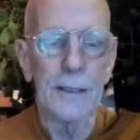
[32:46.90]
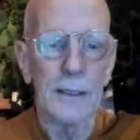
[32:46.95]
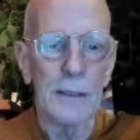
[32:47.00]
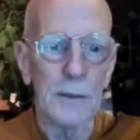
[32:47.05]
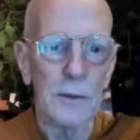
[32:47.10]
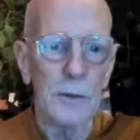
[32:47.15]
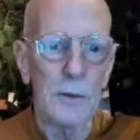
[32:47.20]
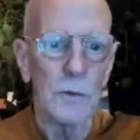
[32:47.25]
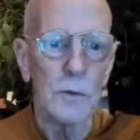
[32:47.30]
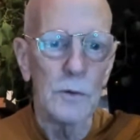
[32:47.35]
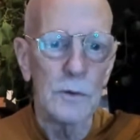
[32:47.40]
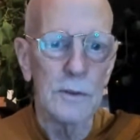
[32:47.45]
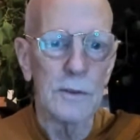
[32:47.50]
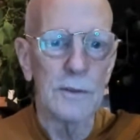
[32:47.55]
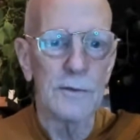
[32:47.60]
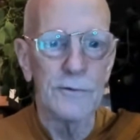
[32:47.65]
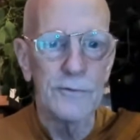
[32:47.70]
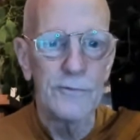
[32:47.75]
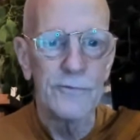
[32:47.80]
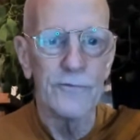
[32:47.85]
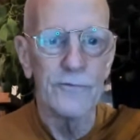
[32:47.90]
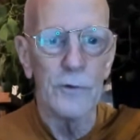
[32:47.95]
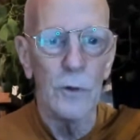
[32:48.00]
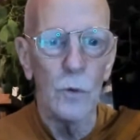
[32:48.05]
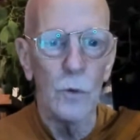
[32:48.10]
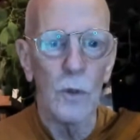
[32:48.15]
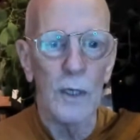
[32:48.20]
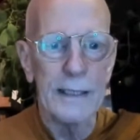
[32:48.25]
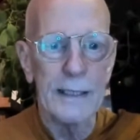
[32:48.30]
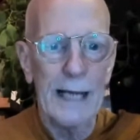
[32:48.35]
to
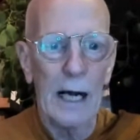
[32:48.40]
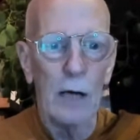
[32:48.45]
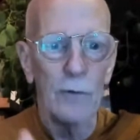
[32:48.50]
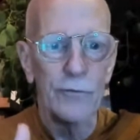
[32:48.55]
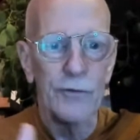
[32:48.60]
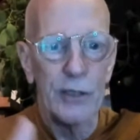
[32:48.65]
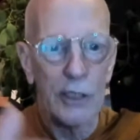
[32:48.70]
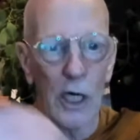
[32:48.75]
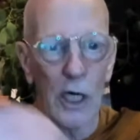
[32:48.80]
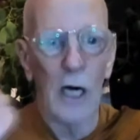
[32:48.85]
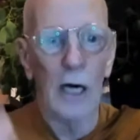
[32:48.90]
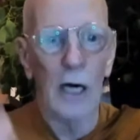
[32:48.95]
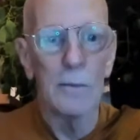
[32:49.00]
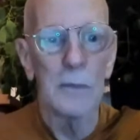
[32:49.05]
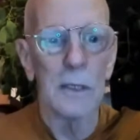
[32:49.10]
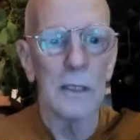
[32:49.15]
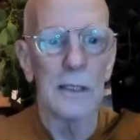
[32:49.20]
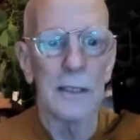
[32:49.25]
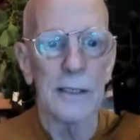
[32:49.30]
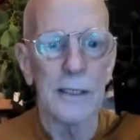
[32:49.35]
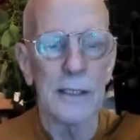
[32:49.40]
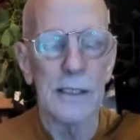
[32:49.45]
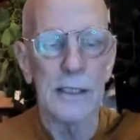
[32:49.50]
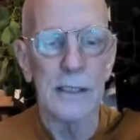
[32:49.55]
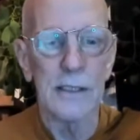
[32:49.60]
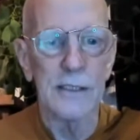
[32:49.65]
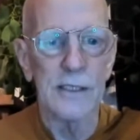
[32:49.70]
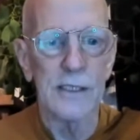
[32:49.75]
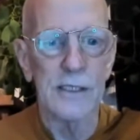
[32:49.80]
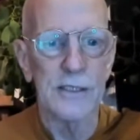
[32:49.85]
work out the karma
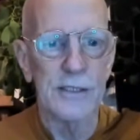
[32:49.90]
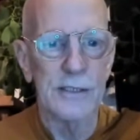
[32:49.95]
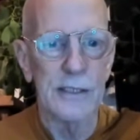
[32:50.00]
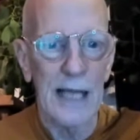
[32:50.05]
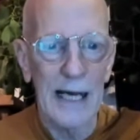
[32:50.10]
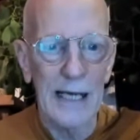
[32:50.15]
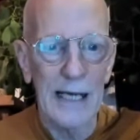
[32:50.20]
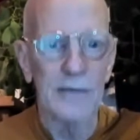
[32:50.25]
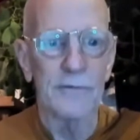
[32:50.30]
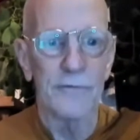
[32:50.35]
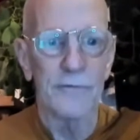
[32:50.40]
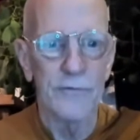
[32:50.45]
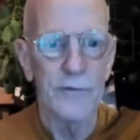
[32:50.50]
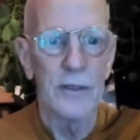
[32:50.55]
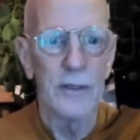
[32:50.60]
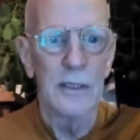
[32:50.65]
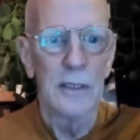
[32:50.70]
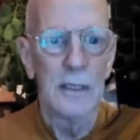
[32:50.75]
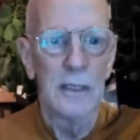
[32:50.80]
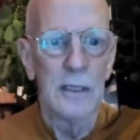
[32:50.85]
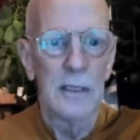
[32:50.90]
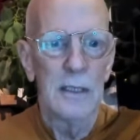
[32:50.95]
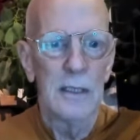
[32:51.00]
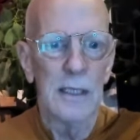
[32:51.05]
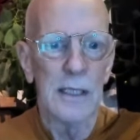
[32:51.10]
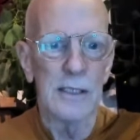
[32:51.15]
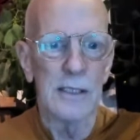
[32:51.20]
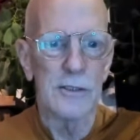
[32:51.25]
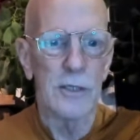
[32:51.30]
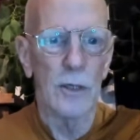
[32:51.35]
in this life.
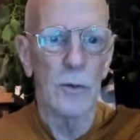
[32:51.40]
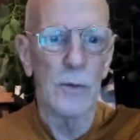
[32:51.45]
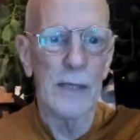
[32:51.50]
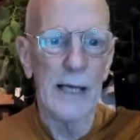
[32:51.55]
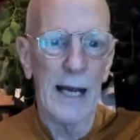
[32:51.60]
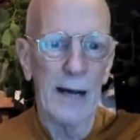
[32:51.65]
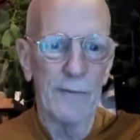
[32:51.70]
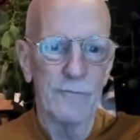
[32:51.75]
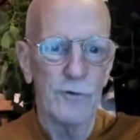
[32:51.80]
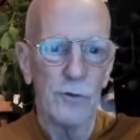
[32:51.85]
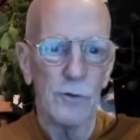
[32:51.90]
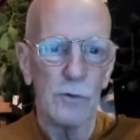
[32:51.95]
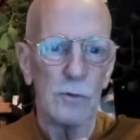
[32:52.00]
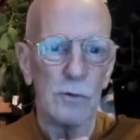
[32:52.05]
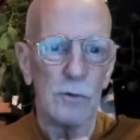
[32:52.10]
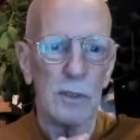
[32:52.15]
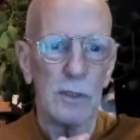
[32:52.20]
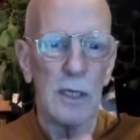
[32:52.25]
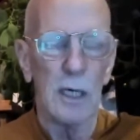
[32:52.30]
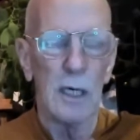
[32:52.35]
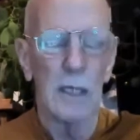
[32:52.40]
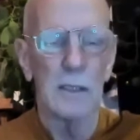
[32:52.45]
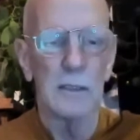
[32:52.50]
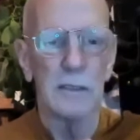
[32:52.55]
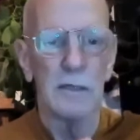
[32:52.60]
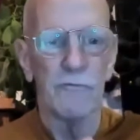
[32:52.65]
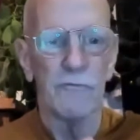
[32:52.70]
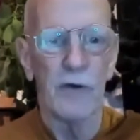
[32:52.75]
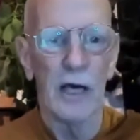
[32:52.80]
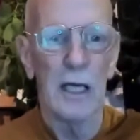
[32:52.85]
And so we have to
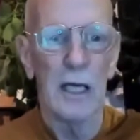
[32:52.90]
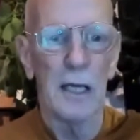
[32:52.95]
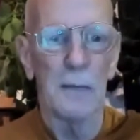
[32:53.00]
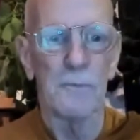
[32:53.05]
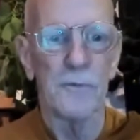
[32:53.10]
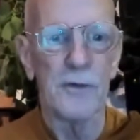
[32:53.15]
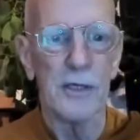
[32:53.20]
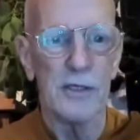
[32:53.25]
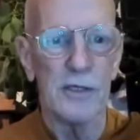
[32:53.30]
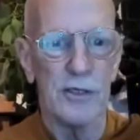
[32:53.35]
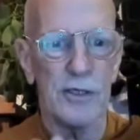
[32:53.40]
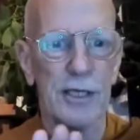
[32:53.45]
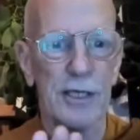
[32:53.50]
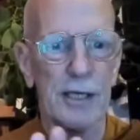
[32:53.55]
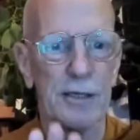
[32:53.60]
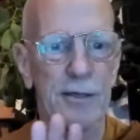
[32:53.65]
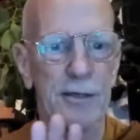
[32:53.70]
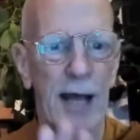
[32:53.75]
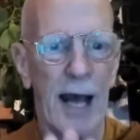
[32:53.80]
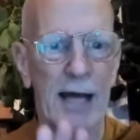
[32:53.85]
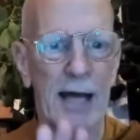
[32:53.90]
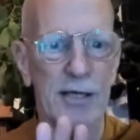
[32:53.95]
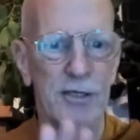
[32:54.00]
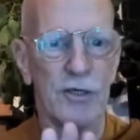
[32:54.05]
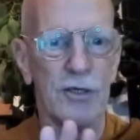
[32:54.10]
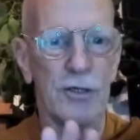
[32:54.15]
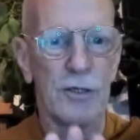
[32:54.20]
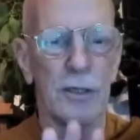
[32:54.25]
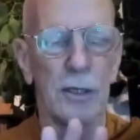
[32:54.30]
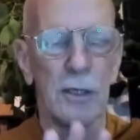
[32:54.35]
develop this
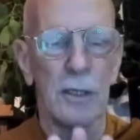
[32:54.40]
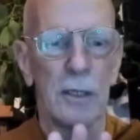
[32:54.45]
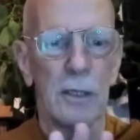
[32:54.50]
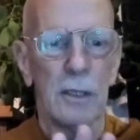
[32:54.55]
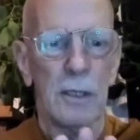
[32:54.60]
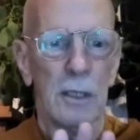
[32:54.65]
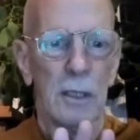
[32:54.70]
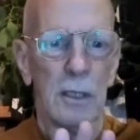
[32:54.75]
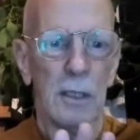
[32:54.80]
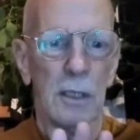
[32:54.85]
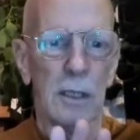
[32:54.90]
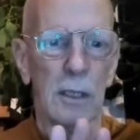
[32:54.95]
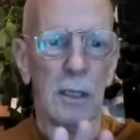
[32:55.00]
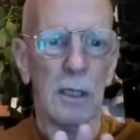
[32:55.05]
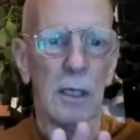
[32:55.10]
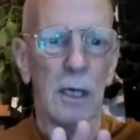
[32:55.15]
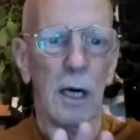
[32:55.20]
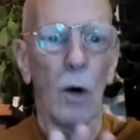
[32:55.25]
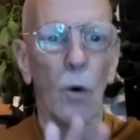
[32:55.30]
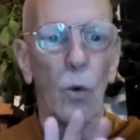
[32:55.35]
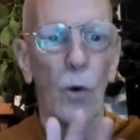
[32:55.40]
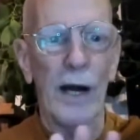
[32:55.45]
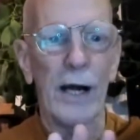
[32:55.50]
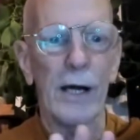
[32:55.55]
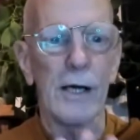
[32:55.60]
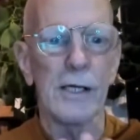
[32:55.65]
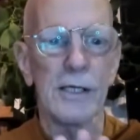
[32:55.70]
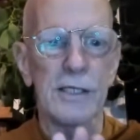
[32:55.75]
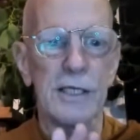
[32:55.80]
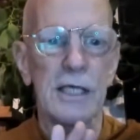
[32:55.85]
detached
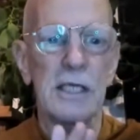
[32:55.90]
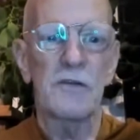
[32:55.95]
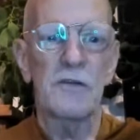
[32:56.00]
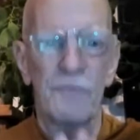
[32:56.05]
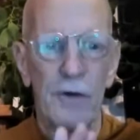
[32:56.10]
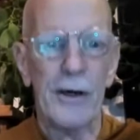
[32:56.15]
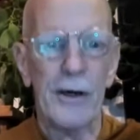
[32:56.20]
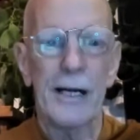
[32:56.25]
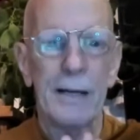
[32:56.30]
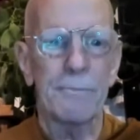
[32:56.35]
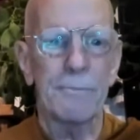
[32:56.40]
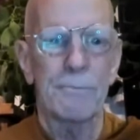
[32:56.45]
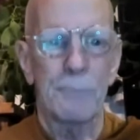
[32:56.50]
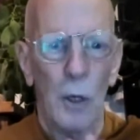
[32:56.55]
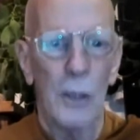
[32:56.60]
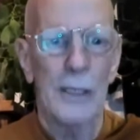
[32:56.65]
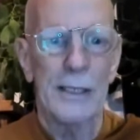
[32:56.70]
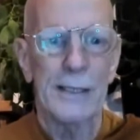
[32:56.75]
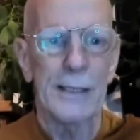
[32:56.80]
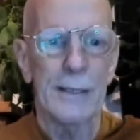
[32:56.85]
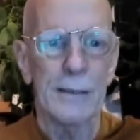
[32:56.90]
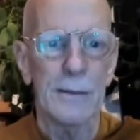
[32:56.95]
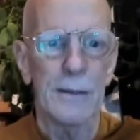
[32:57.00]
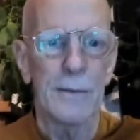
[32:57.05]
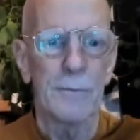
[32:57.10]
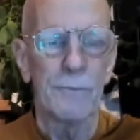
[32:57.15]
awareness. Is very important,